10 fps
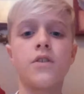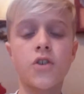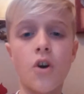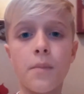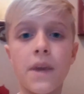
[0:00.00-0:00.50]

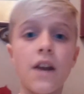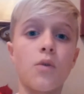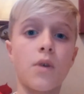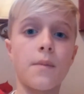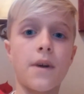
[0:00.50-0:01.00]
So me
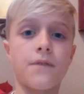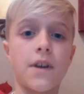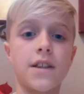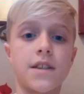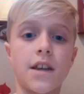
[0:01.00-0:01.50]
or one of my
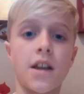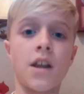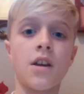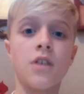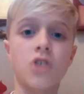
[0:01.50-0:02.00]
friends
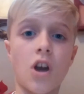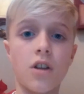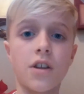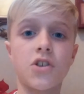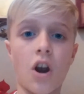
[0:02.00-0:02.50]
said,
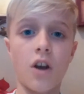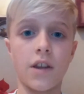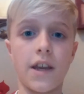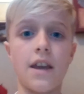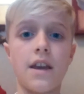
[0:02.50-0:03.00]

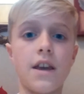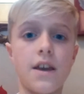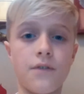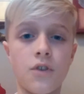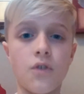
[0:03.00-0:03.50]
Charlie,
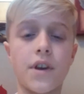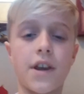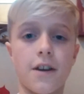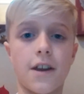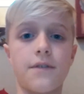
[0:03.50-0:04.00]
if you were
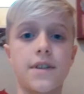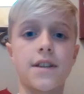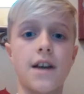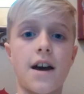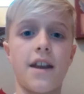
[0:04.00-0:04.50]
here, give us a
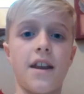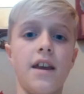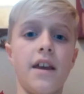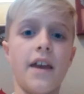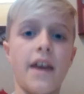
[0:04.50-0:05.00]
sign.
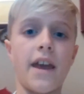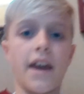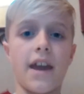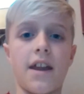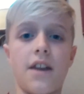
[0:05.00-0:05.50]

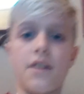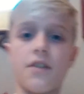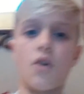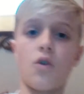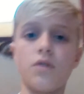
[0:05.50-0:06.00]
And
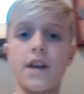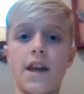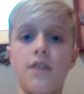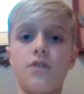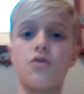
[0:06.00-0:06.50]
the whole
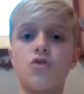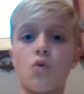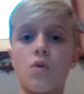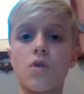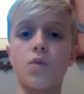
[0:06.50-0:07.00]
day, the
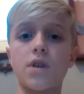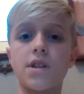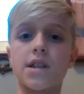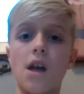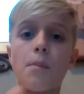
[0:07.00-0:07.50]
door
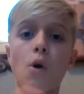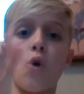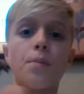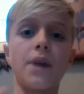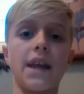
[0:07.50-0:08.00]
wouldn't stop
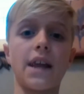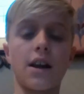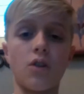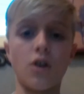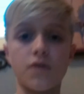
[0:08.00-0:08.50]
opening
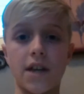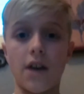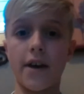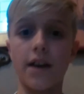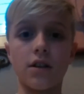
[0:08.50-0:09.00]
and
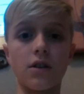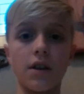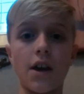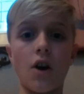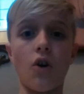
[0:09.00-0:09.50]
closing. Like
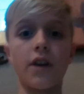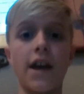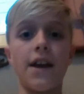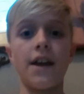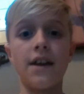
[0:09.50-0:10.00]
literally all
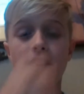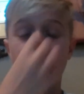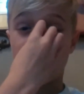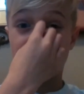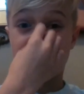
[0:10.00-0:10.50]
day
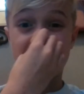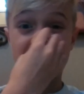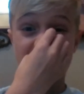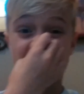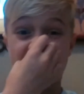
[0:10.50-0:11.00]
into the
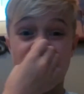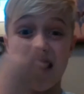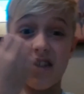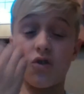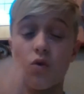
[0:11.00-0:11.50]
next
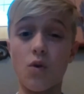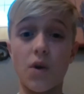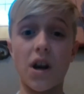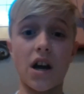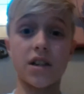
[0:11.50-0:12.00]
day, the
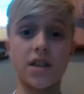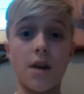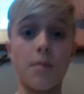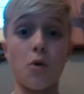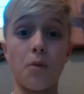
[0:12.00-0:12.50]
door would not
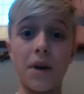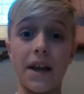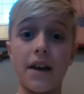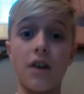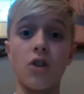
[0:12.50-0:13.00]
stop
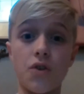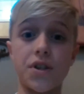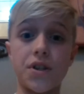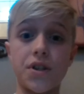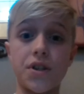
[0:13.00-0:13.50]
opening and
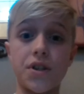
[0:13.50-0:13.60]
closing.